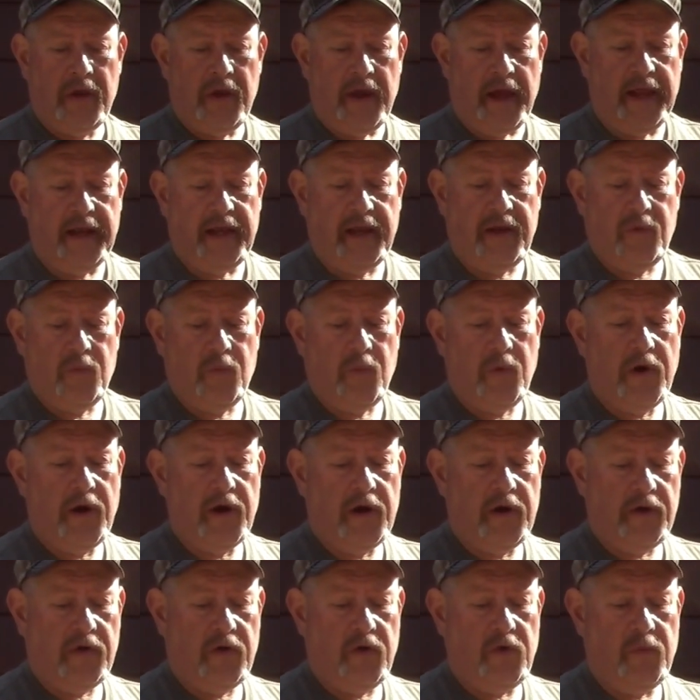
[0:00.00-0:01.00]
I didn't
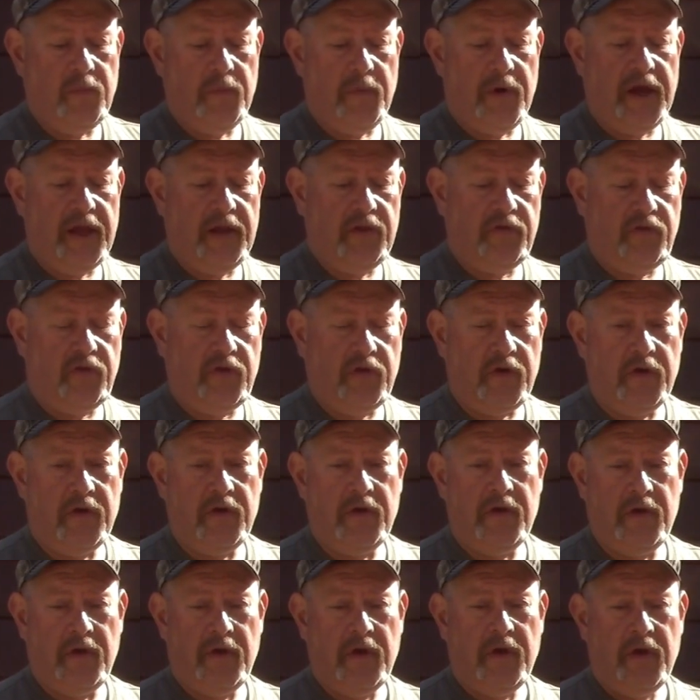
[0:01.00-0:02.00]
wear it too much
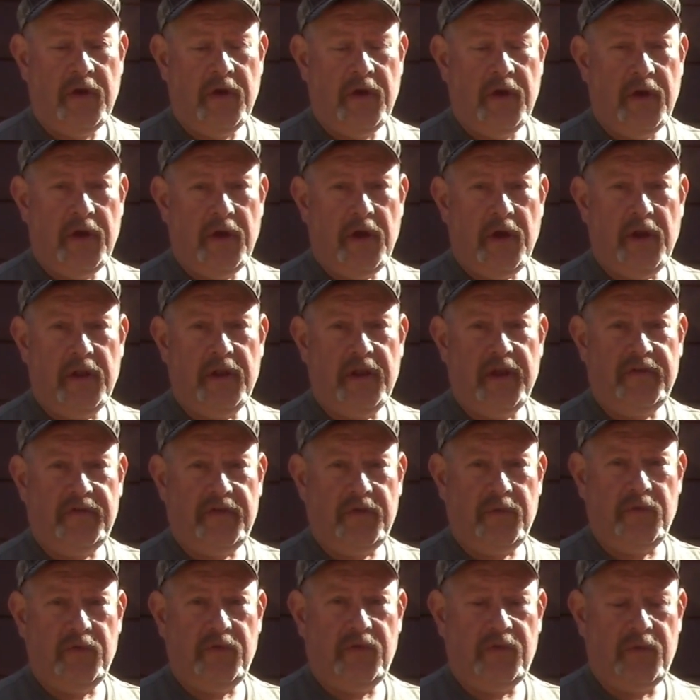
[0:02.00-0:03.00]
unless
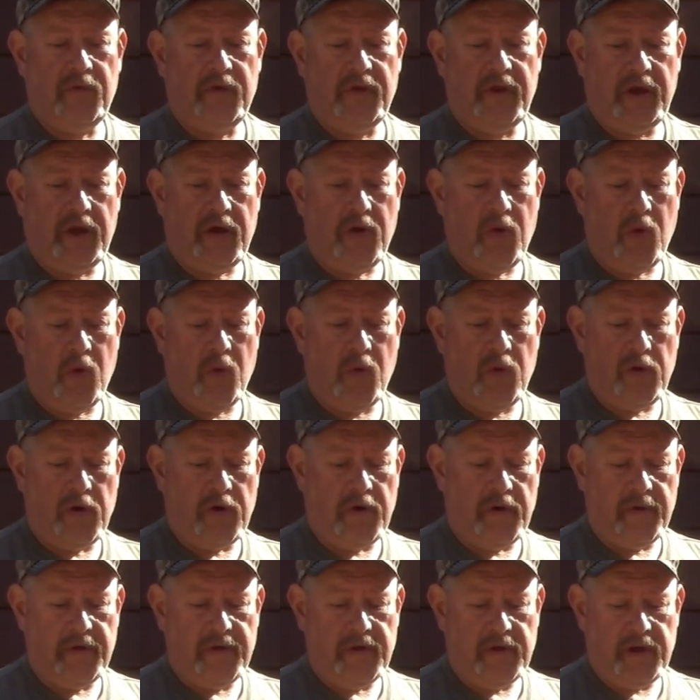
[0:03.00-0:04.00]
it was really cold
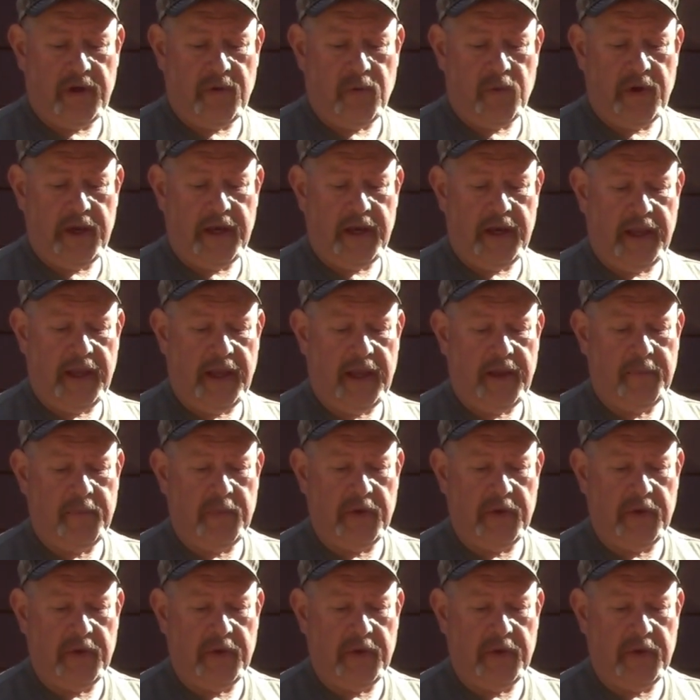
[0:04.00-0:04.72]
or really windy,